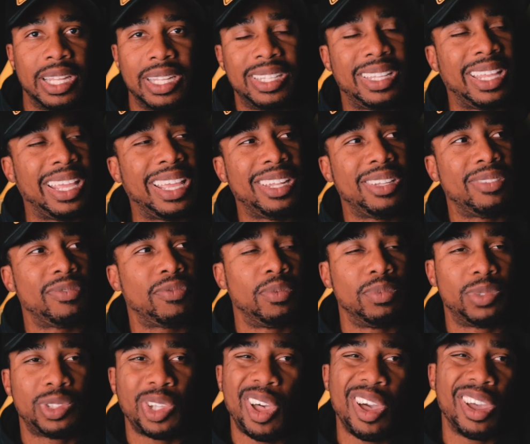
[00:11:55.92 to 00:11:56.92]
Then
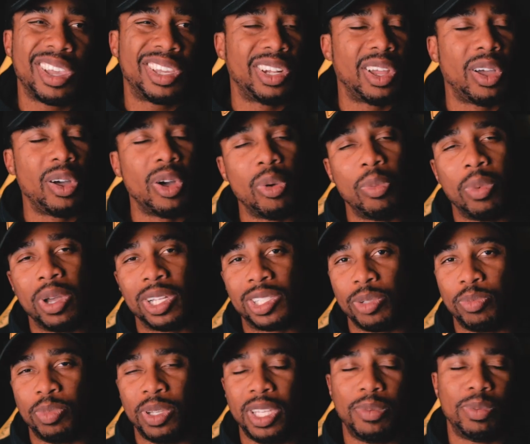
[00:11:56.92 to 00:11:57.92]
from talking to a whole bunch
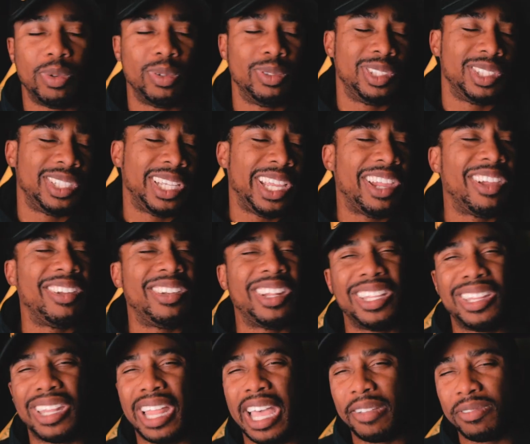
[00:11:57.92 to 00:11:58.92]
of people, just hearing
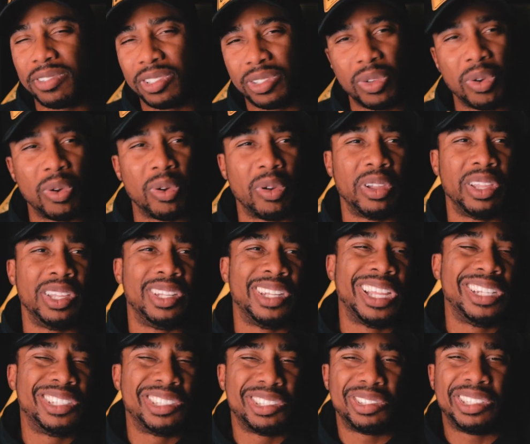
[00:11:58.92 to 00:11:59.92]
their life story and
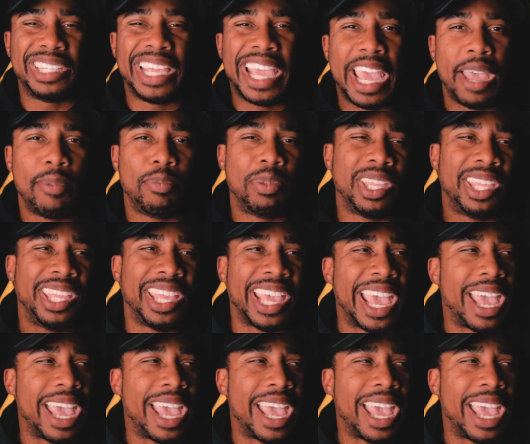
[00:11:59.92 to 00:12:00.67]
they just yapping,